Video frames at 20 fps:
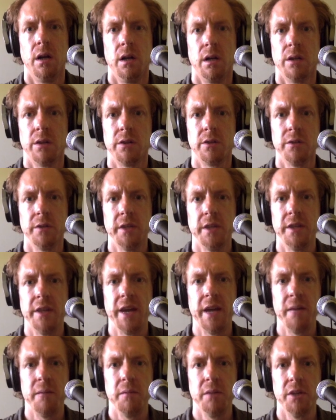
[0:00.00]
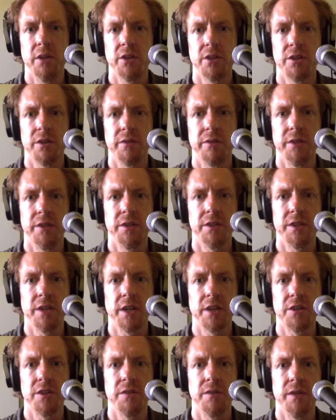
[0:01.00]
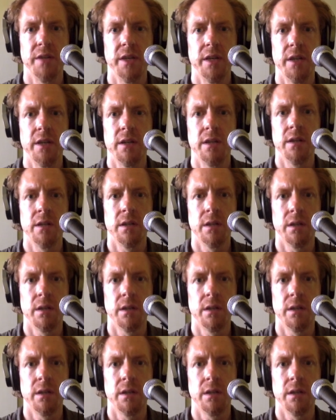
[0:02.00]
Don't need that much right here.